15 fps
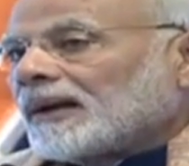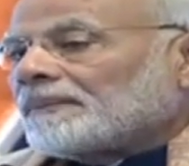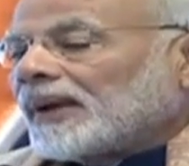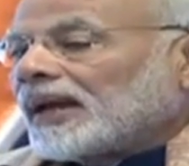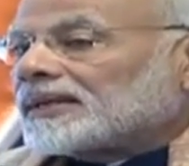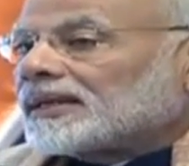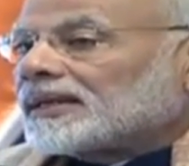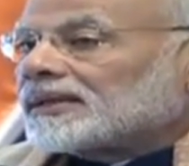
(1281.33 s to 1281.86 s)

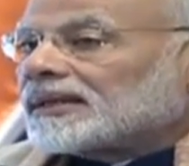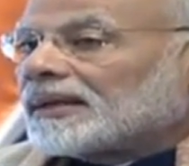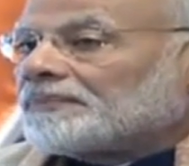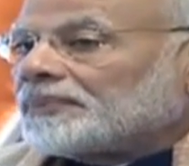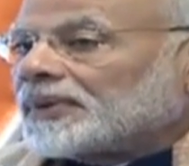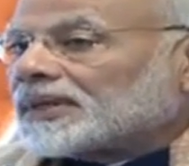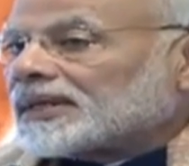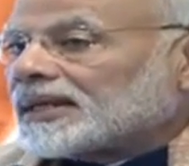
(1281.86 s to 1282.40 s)
facing the
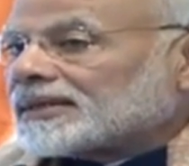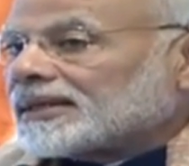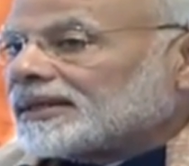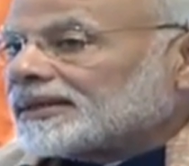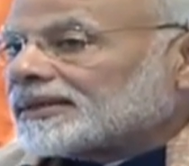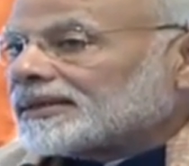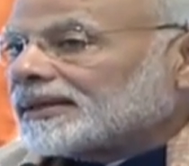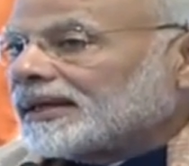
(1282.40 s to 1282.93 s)

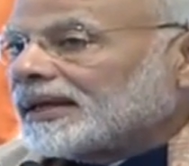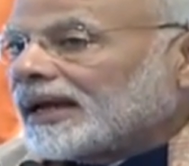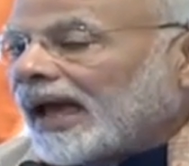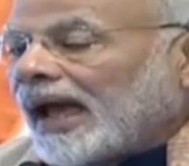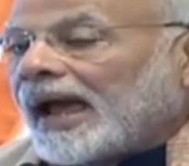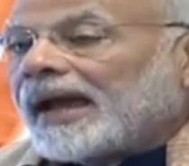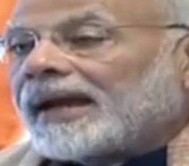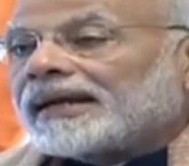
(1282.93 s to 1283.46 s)
businesses
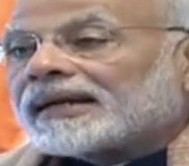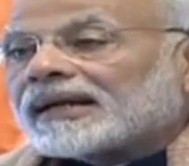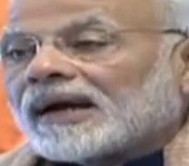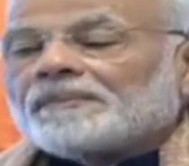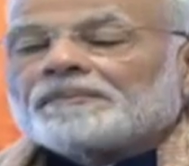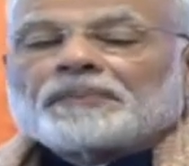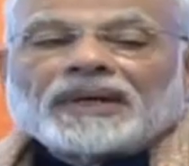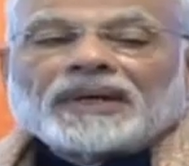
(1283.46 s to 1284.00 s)
and
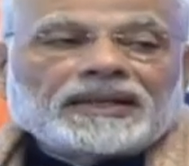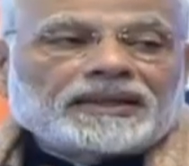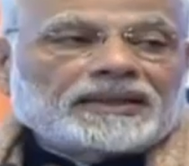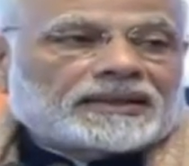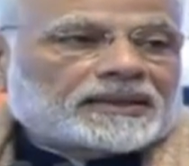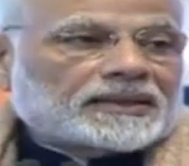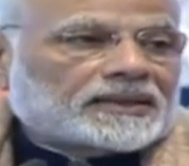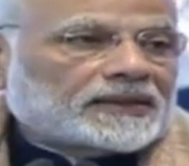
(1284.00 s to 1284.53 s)
companies.
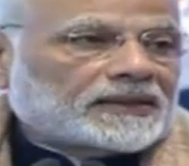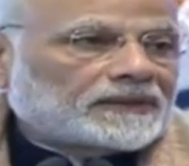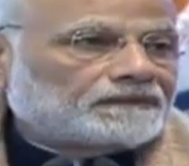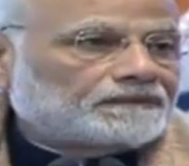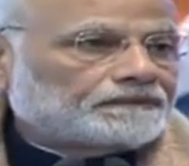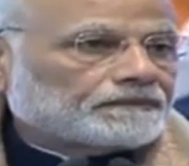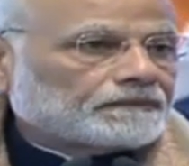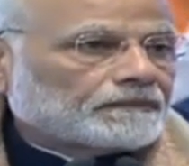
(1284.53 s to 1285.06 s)

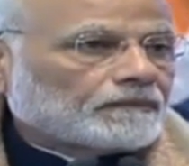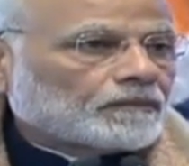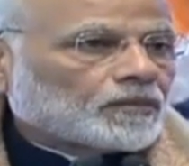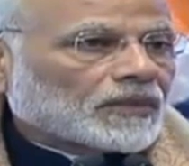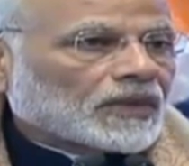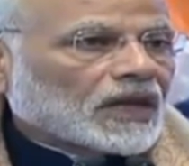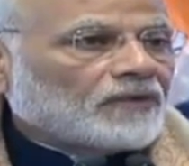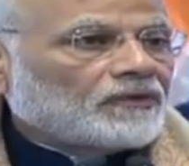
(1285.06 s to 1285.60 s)

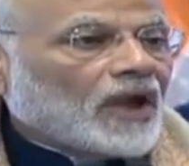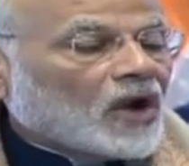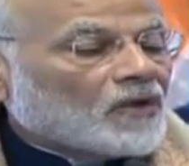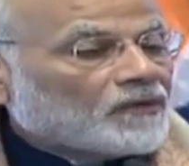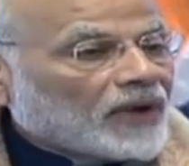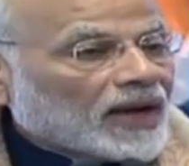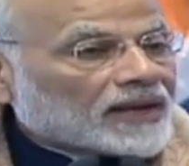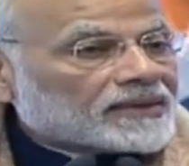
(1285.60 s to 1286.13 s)
We
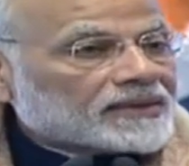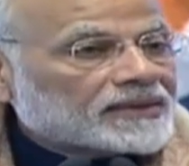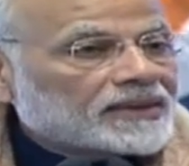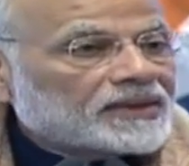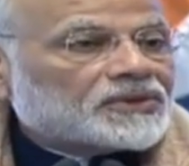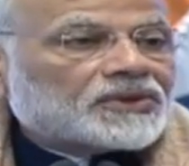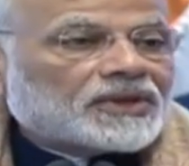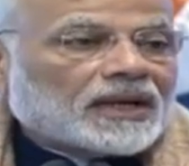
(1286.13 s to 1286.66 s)
have worked
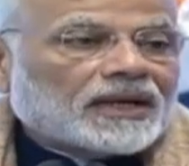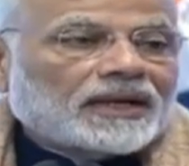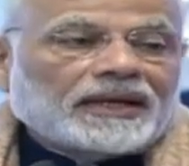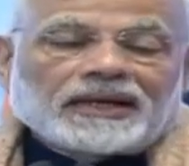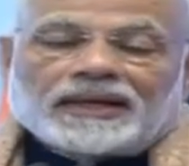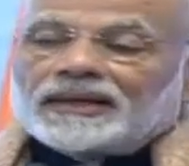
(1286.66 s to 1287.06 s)
sincerely